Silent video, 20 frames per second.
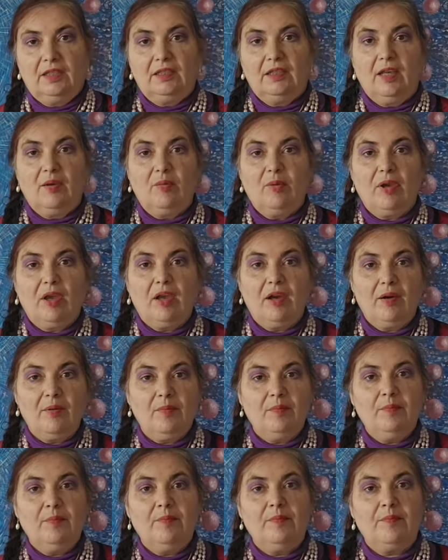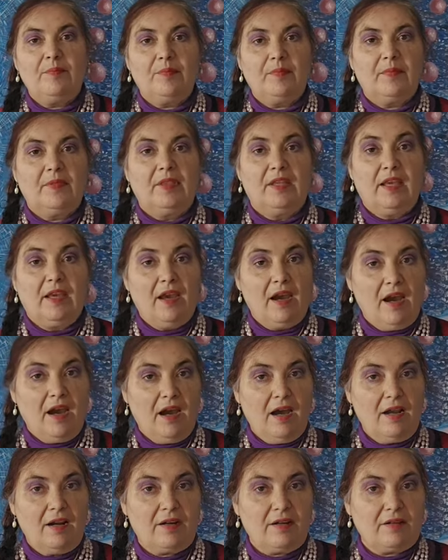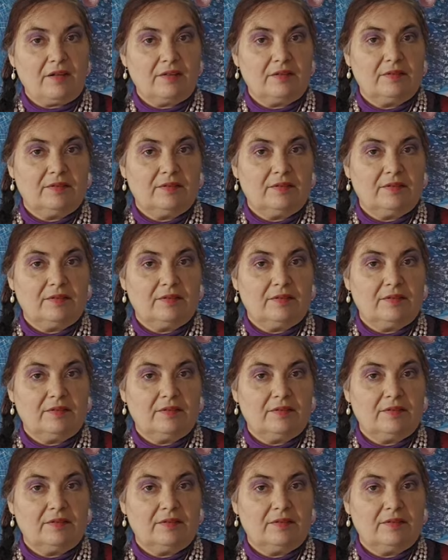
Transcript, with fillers: They become, they are